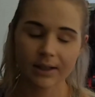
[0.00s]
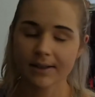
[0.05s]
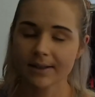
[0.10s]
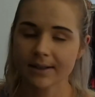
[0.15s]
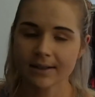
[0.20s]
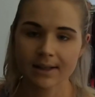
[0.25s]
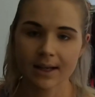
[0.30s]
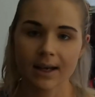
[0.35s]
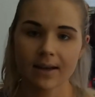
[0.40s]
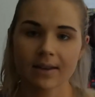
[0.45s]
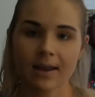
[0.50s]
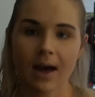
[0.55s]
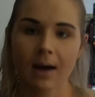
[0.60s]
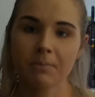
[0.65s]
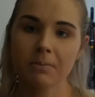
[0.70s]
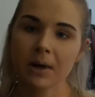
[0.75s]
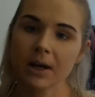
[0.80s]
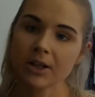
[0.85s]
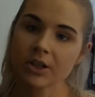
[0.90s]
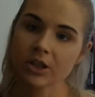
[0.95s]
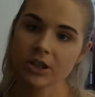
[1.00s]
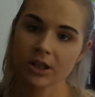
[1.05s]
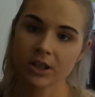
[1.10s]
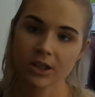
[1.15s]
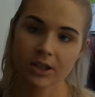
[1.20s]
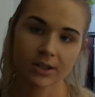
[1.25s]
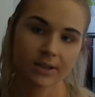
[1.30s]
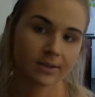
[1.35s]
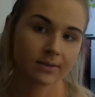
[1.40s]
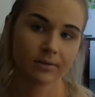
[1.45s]
doesn't take that much to
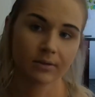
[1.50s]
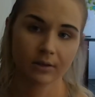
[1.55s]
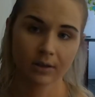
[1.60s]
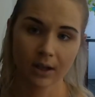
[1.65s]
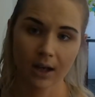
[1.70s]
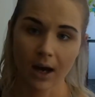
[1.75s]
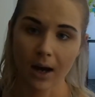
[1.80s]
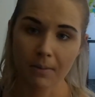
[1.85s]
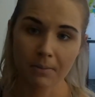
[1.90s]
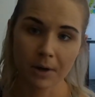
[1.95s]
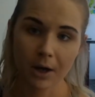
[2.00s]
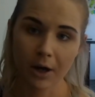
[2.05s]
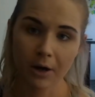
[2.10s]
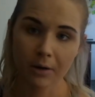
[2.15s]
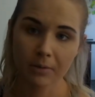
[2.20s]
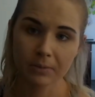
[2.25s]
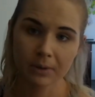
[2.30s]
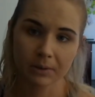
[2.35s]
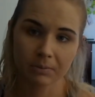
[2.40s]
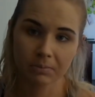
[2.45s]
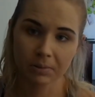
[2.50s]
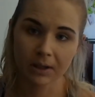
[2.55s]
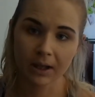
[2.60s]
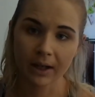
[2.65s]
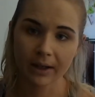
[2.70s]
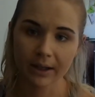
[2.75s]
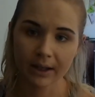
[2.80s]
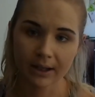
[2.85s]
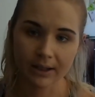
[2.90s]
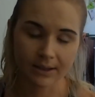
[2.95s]
just come home and
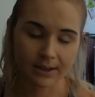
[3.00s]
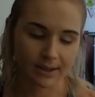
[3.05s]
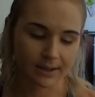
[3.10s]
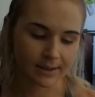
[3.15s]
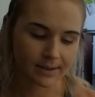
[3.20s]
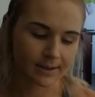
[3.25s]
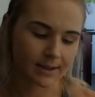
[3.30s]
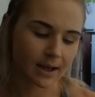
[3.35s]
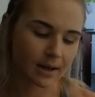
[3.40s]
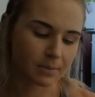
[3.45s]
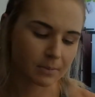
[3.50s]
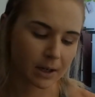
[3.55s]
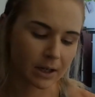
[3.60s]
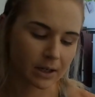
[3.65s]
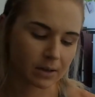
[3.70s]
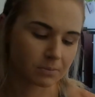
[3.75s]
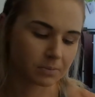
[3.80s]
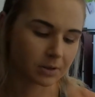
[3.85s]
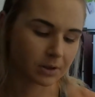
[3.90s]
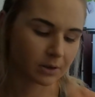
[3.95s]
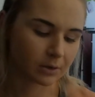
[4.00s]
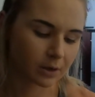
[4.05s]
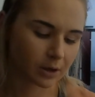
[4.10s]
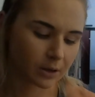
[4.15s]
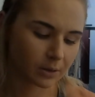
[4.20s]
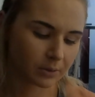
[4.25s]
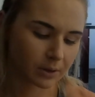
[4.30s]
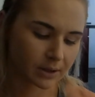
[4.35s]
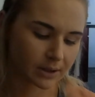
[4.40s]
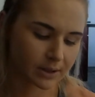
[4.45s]
plug it into the side of my
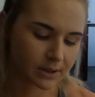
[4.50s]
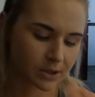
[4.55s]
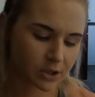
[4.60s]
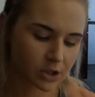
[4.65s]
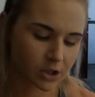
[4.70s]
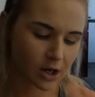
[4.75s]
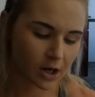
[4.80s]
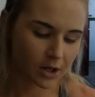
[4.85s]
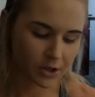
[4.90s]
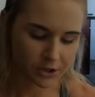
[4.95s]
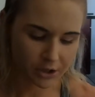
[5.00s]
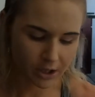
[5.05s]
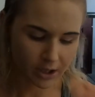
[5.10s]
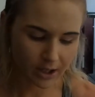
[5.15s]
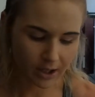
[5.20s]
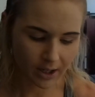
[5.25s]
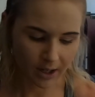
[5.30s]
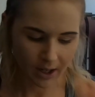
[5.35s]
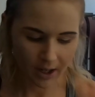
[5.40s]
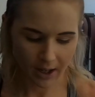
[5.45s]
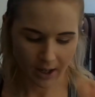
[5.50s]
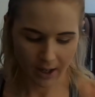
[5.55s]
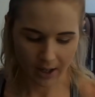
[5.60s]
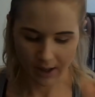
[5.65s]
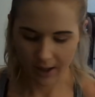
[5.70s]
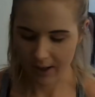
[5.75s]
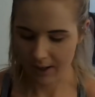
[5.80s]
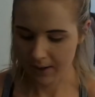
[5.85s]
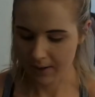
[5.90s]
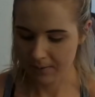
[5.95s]
computer with its charger.
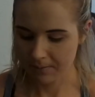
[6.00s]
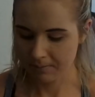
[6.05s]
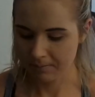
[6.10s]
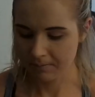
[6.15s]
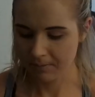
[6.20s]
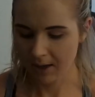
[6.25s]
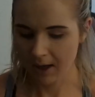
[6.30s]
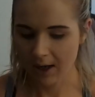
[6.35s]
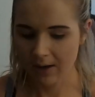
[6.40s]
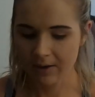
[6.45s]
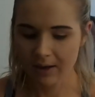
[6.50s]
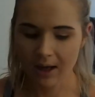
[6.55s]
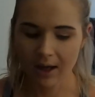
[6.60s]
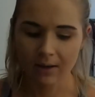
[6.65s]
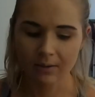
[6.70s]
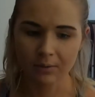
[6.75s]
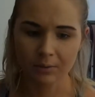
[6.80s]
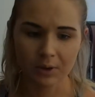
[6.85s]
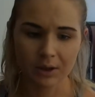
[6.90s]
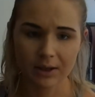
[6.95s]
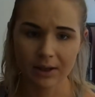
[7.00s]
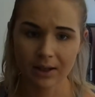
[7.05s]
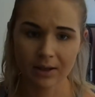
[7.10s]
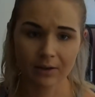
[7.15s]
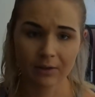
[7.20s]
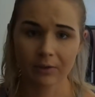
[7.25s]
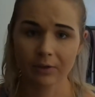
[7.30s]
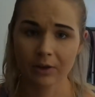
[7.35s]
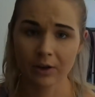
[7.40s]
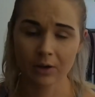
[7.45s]
And then within
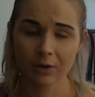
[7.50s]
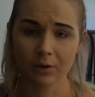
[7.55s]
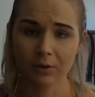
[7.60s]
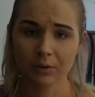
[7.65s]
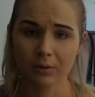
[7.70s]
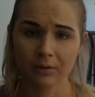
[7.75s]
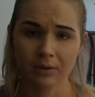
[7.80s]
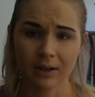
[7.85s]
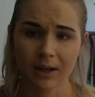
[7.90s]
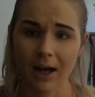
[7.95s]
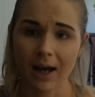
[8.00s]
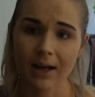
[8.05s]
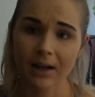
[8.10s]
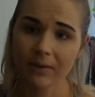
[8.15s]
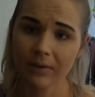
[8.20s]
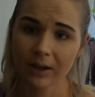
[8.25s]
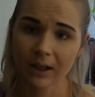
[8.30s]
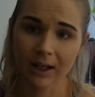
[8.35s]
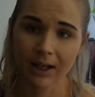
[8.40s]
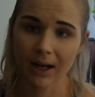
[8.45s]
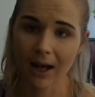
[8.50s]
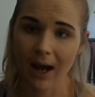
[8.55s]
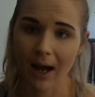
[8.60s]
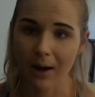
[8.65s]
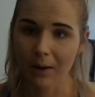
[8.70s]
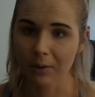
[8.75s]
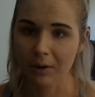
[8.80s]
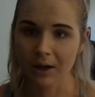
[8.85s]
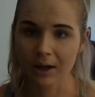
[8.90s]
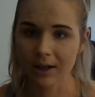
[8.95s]
not even an
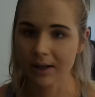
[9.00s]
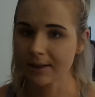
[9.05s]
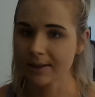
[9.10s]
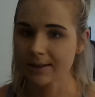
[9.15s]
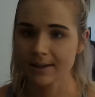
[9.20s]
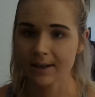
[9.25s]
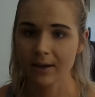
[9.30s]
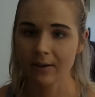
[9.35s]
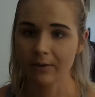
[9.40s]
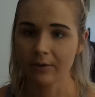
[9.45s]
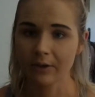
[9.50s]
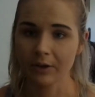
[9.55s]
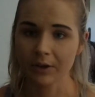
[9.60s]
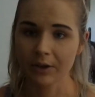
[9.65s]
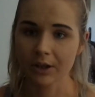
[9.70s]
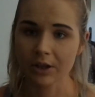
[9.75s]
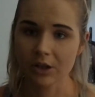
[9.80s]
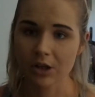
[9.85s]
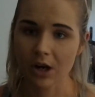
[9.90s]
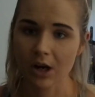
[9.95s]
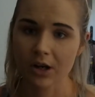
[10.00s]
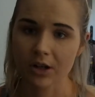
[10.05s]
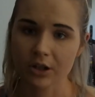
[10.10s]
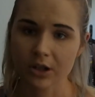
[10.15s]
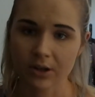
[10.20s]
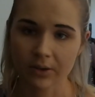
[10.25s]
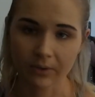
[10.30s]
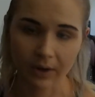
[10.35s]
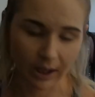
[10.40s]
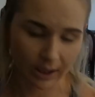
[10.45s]
hour, it's like fully
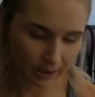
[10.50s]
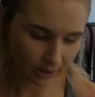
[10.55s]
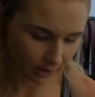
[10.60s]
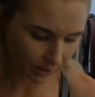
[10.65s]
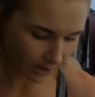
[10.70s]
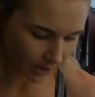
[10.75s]
charged and ready to